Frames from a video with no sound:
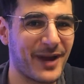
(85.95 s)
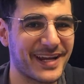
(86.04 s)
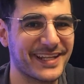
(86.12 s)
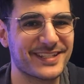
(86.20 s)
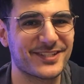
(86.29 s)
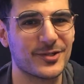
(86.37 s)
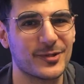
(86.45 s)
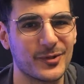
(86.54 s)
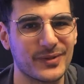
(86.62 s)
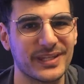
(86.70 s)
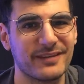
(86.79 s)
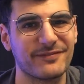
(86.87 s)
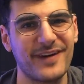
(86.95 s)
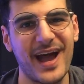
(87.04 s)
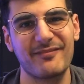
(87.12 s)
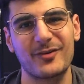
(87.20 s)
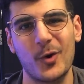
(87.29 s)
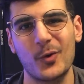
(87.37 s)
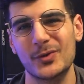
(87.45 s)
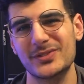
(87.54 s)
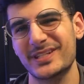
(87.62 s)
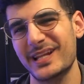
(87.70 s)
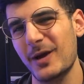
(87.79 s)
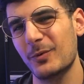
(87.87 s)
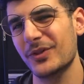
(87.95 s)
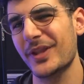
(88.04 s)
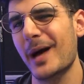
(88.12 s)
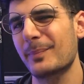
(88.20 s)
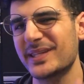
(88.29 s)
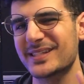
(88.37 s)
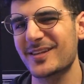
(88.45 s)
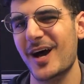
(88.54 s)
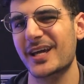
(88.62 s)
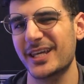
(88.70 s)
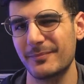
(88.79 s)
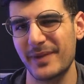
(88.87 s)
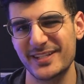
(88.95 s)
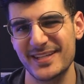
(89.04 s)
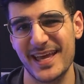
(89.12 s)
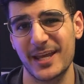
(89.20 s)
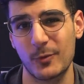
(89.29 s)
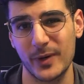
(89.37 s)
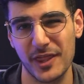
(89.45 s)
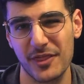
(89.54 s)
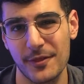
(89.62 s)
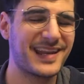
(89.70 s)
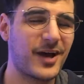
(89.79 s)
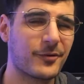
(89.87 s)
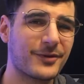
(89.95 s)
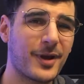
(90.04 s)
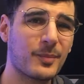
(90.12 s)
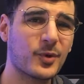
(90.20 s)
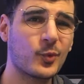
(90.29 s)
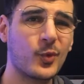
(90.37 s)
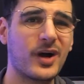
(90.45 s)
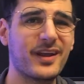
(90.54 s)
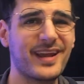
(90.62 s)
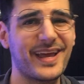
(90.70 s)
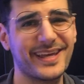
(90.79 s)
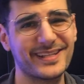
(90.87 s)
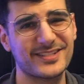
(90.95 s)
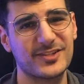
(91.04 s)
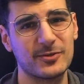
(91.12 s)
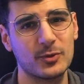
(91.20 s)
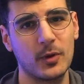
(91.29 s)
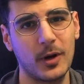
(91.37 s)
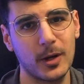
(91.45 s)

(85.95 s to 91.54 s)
right into the five corals that I will not be stocking my tank with. Now, number one and two